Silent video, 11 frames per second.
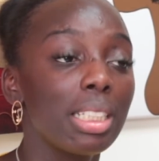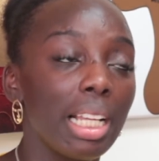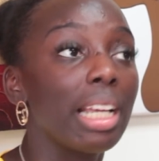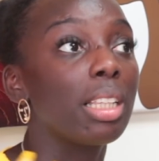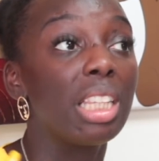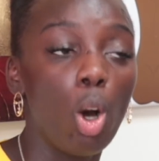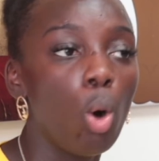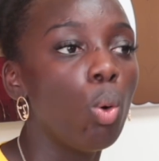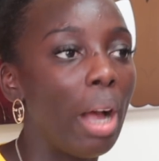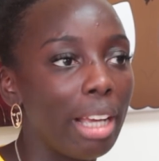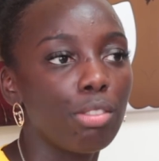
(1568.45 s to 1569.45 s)
It's like the
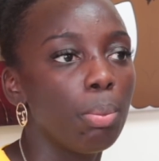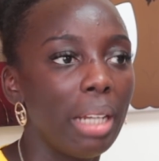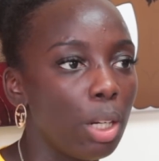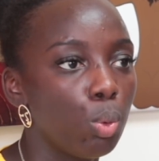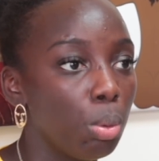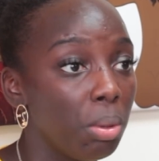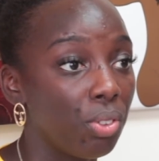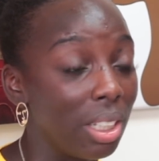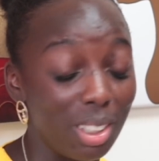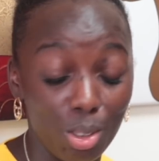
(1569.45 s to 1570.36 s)
whole angry black woman thing.